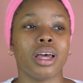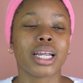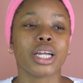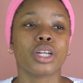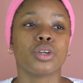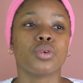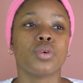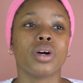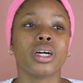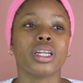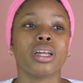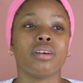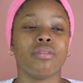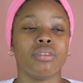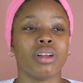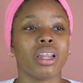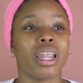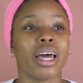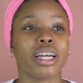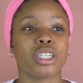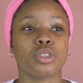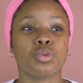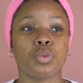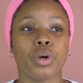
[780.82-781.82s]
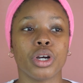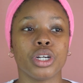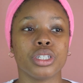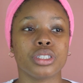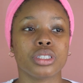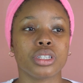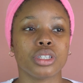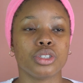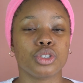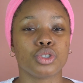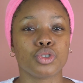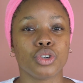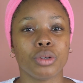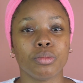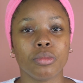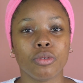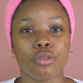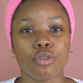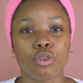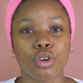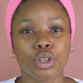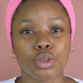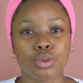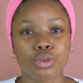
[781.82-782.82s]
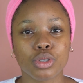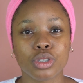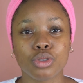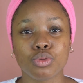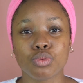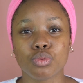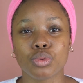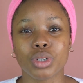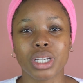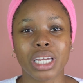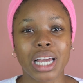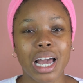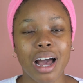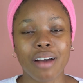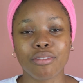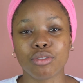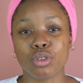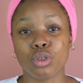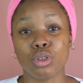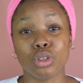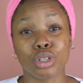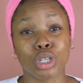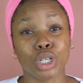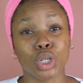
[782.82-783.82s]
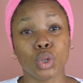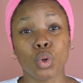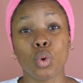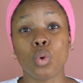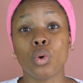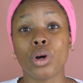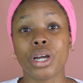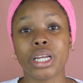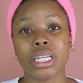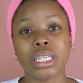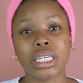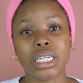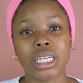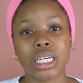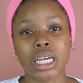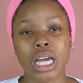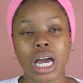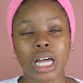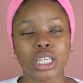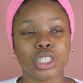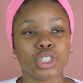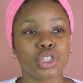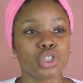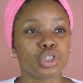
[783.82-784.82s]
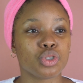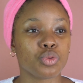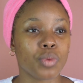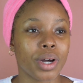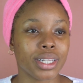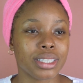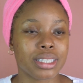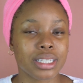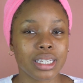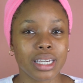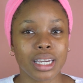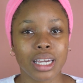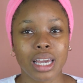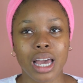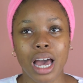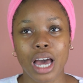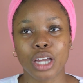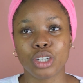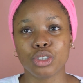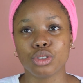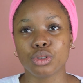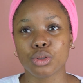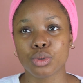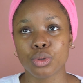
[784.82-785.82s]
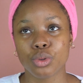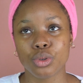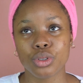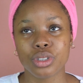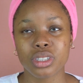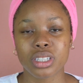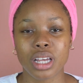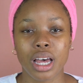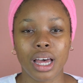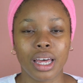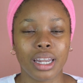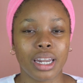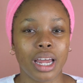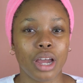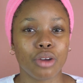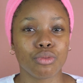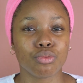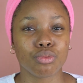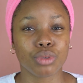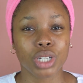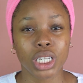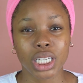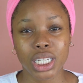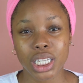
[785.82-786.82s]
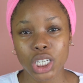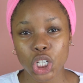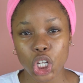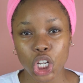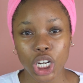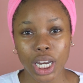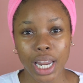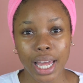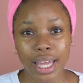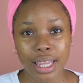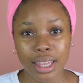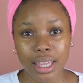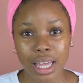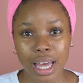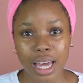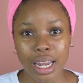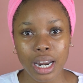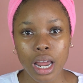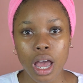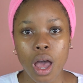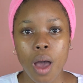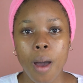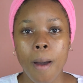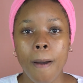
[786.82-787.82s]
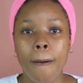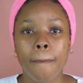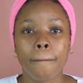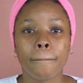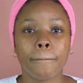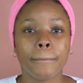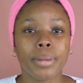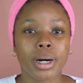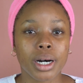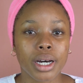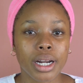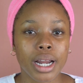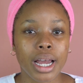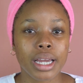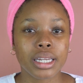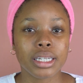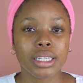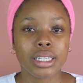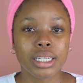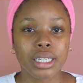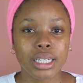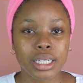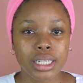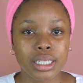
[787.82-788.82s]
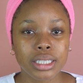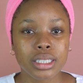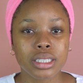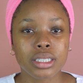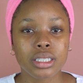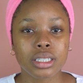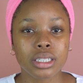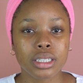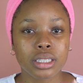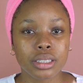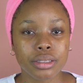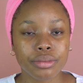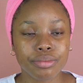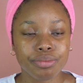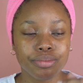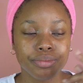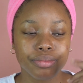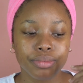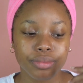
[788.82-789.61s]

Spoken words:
I know I never liked wearing sunscreen before. It used to really have you looking oily and sweaty and gross, and I really did not like that. But I needed to